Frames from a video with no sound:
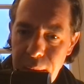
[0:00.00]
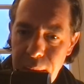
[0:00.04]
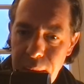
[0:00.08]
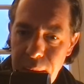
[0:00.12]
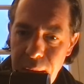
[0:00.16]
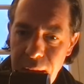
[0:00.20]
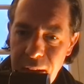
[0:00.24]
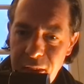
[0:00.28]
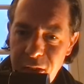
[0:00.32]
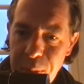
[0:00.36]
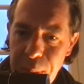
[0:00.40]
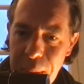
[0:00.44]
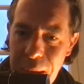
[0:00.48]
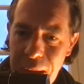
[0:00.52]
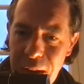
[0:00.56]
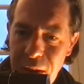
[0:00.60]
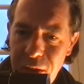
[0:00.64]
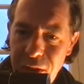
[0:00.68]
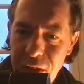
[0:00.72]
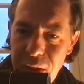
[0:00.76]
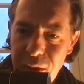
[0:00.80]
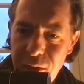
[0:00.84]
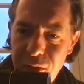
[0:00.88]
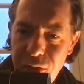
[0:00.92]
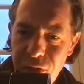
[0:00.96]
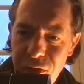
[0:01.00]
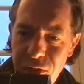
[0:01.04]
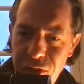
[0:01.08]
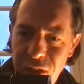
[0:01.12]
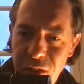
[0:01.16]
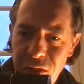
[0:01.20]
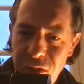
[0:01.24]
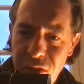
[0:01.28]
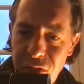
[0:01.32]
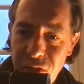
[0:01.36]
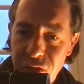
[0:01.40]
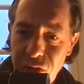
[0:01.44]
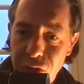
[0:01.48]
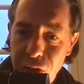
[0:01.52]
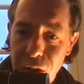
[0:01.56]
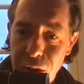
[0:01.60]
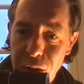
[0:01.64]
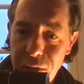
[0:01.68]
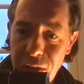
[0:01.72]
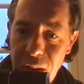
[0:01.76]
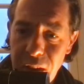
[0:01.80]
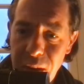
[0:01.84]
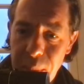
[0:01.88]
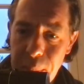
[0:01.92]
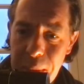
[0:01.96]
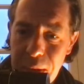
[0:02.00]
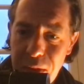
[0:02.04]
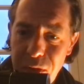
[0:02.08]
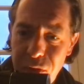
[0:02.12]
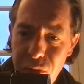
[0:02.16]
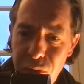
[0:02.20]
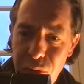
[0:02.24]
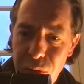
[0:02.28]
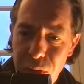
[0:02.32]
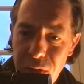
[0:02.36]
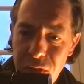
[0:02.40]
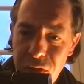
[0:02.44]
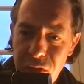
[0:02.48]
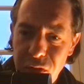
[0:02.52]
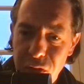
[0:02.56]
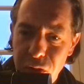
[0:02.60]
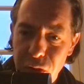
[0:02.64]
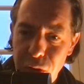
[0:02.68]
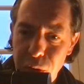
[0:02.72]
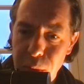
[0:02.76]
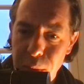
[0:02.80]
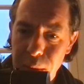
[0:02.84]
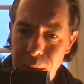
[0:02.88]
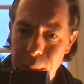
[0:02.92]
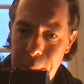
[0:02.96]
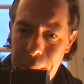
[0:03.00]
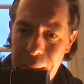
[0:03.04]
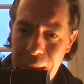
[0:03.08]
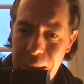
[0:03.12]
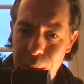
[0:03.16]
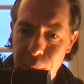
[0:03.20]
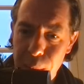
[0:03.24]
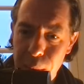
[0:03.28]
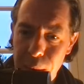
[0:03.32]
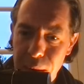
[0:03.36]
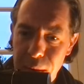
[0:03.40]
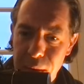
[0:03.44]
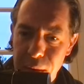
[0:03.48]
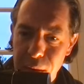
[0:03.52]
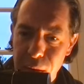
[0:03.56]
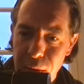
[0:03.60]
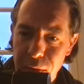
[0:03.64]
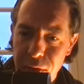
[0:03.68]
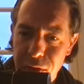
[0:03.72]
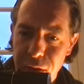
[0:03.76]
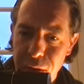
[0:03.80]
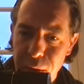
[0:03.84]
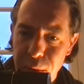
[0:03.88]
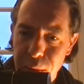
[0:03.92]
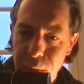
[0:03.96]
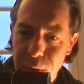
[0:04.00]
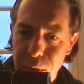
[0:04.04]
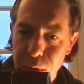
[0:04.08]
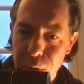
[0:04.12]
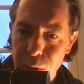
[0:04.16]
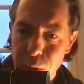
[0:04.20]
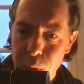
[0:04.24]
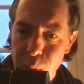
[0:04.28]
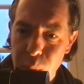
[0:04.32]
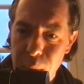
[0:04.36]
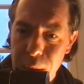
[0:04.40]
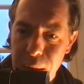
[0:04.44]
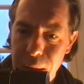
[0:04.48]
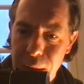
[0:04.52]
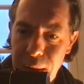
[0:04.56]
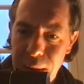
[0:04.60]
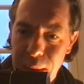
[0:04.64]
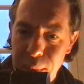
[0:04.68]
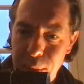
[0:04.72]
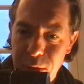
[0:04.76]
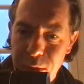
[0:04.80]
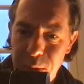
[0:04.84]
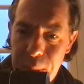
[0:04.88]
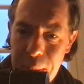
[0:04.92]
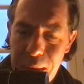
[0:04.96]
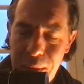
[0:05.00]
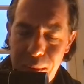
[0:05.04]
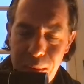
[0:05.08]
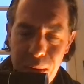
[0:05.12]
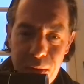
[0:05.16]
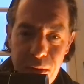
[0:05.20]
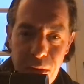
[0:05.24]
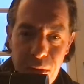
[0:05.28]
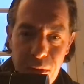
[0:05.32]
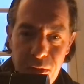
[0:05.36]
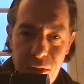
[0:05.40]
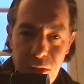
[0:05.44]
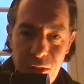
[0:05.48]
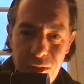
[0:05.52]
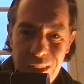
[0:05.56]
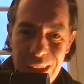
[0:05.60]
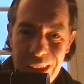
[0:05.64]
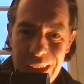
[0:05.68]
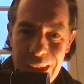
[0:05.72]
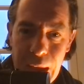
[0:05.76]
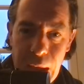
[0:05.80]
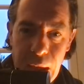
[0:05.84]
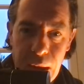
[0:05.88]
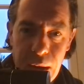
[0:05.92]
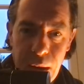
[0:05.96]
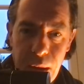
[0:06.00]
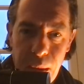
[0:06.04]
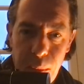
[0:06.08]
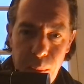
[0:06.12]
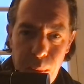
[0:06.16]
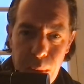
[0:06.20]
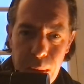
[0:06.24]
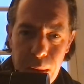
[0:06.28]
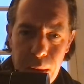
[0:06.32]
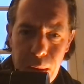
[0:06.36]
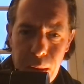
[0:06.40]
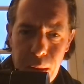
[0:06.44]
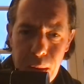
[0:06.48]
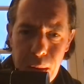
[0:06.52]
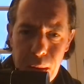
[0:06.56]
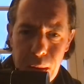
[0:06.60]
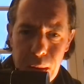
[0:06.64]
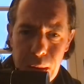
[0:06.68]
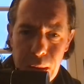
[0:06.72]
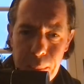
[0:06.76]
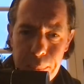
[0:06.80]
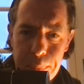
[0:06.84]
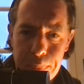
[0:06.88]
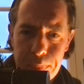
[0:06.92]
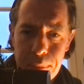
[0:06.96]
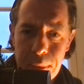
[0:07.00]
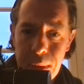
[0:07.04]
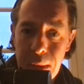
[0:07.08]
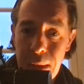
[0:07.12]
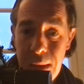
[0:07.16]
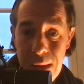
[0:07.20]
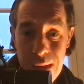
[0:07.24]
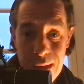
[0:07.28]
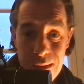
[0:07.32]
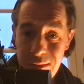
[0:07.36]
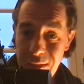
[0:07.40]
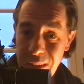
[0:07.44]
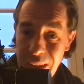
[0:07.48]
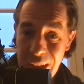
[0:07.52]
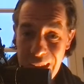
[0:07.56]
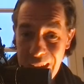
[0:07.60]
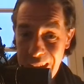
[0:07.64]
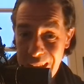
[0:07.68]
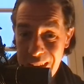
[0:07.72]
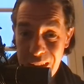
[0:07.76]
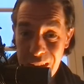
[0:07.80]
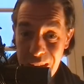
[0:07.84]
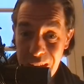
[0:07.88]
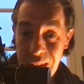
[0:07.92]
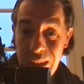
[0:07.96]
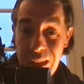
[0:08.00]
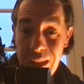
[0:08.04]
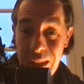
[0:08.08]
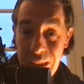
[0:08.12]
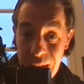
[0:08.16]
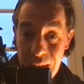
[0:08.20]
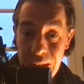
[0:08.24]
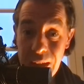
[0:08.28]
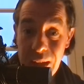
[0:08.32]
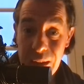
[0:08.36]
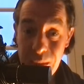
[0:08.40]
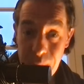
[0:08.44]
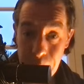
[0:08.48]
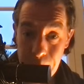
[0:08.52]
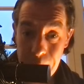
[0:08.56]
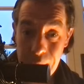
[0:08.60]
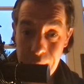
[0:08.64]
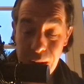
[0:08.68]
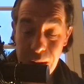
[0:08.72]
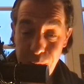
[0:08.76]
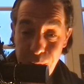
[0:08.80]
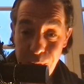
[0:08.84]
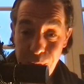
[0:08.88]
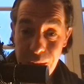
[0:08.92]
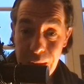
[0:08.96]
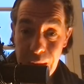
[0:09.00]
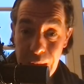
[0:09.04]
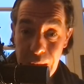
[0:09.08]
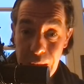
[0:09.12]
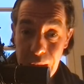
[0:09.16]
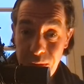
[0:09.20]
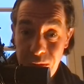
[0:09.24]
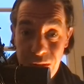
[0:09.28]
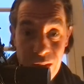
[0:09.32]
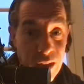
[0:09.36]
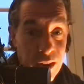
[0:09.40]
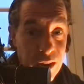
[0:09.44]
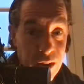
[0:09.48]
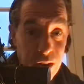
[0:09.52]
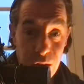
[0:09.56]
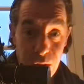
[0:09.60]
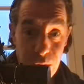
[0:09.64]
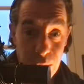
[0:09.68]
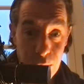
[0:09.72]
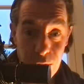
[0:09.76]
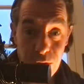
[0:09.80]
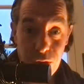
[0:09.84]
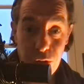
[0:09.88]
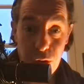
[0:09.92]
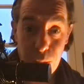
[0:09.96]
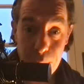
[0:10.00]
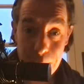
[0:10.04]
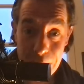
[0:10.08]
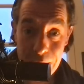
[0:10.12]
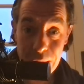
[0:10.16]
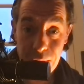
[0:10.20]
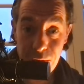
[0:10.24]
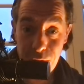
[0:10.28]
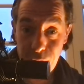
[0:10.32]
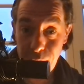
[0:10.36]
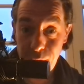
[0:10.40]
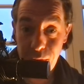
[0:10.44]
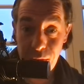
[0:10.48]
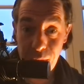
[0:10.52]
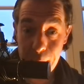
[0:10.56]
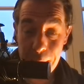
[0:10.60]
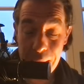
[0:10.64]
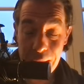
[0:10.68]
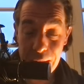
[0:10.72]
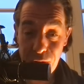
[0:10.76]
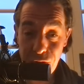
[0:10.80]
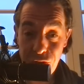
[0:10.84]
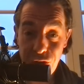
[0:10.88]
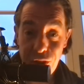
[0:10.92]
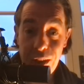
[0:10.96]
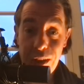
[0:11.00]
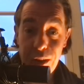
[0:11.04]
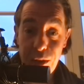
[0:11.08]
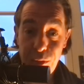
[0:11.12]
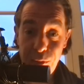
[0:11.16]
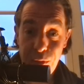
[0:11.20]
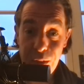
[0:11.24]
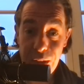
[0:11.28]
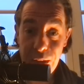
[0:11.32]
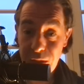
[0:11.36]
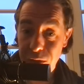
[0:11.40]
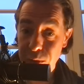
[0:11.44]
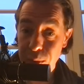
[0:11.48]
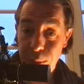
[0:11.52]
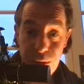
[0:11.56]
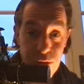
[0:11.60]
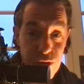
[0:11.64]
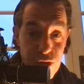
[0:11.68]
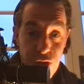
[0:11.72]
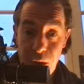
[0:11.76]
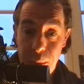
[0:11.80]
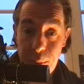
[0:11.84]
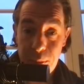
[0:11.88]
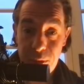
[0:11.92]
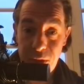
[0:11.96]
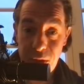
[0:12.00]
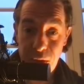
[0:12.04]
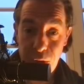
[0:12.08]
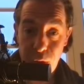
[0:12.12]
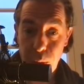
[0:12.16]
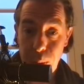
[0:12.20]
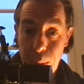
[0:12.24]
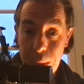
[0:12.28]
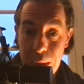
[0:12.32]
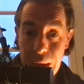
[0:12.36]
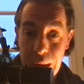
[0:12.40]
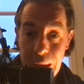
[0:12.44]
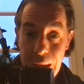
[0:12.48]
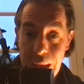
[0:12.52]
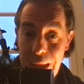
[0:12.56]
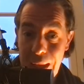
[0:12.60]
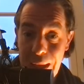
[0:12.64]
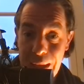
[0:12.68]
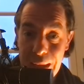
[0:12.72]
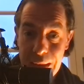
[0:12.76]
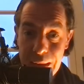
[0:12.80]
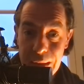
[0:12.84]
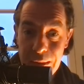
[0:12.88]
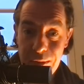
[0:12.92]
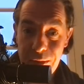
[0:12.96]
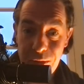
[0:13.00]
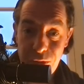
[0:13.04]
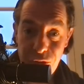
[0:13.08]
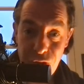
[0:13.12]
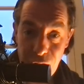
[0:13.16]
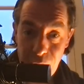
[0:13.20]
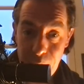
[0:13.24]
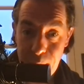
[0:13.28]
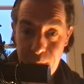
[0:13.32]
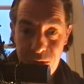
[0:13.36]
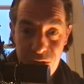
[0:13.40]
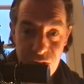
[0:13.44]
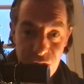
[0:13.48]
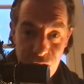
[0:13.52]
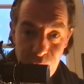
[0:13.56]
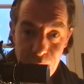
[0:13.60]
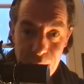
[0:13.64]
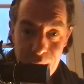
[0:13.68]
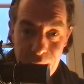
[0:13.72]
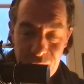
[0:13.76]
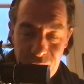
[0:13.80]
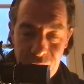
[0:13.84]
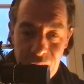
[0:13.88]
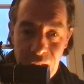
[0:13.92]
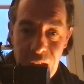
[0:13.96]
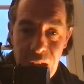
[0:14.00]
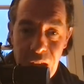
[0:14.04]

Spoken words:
Expialidocious says Charles had a mistress who he married, not so good, while he was married to Diana. Well, Diana had many affairs. I knew two of the men she had affairs with, James Gilby and James Hewitt.